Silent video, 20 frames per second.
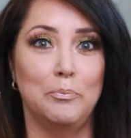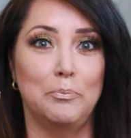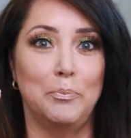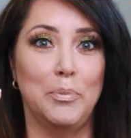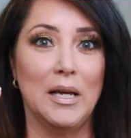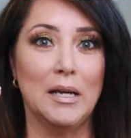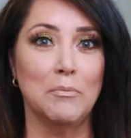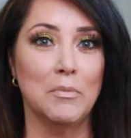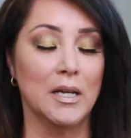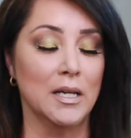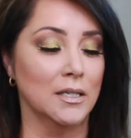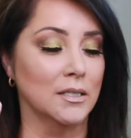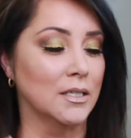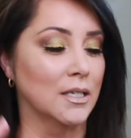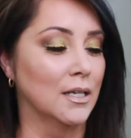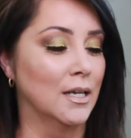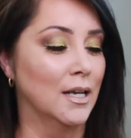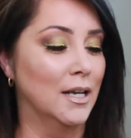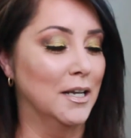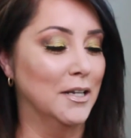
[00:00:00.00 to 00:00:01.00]

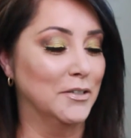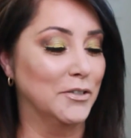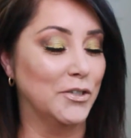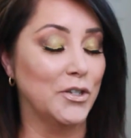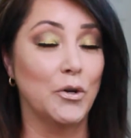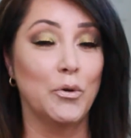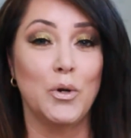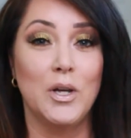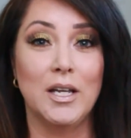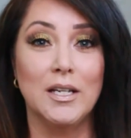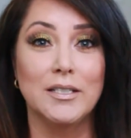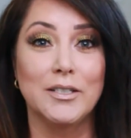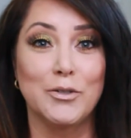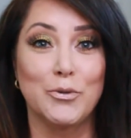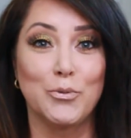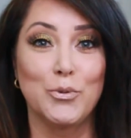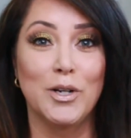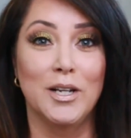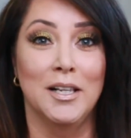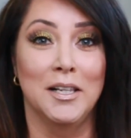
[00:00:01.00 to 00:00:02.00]
pigment. So
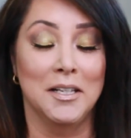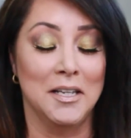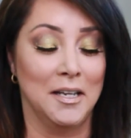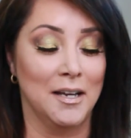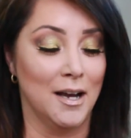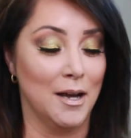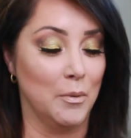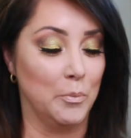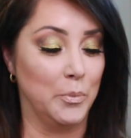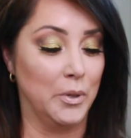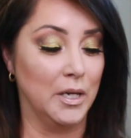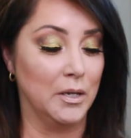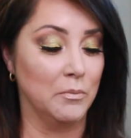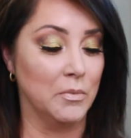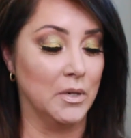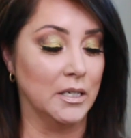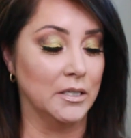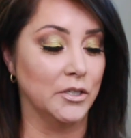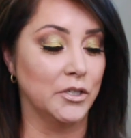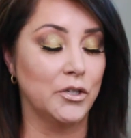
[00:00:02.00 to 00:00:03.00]
it's really got
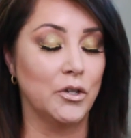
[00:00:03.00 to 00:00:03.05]
pigment.